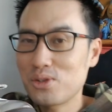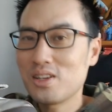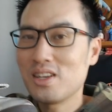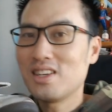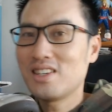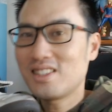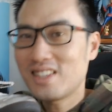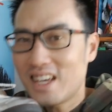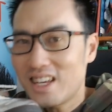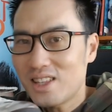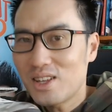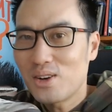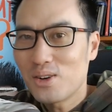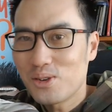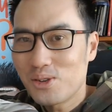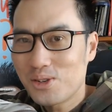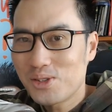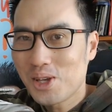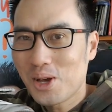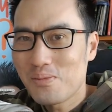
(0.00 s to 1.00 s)
see the
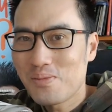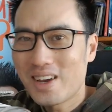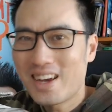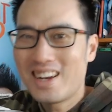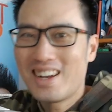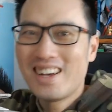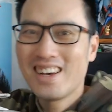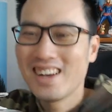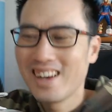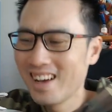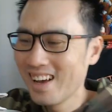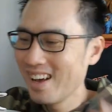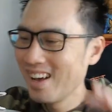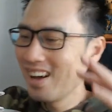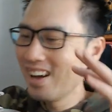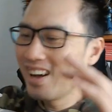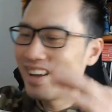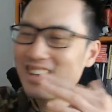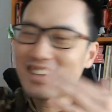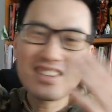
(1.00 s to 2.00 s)
looks. I mean,
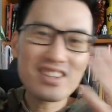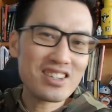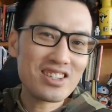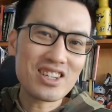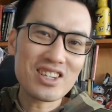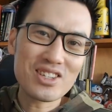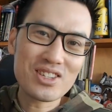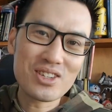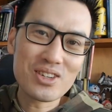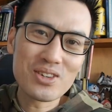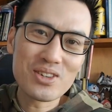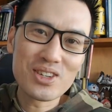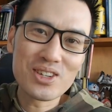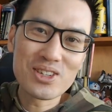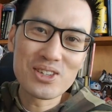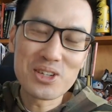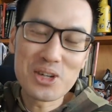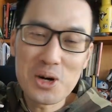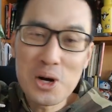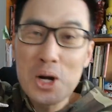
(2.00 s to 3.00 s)
this is just so
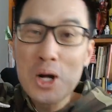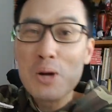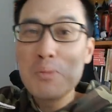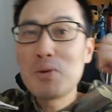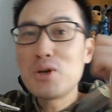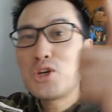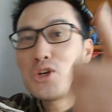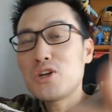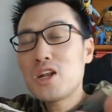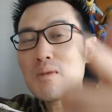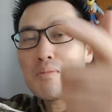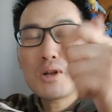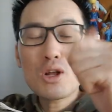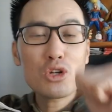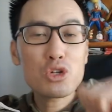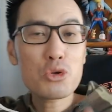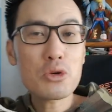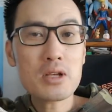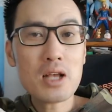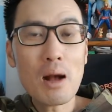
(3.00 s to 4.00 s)
cool. But you let me know,
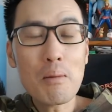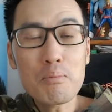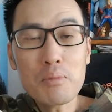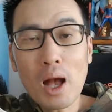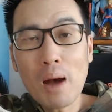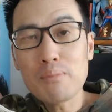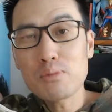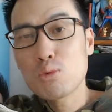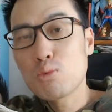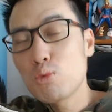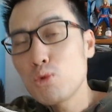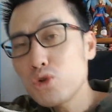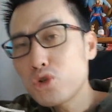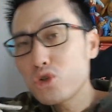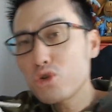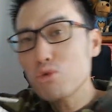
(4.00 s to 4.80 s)
True Gum Gums, would you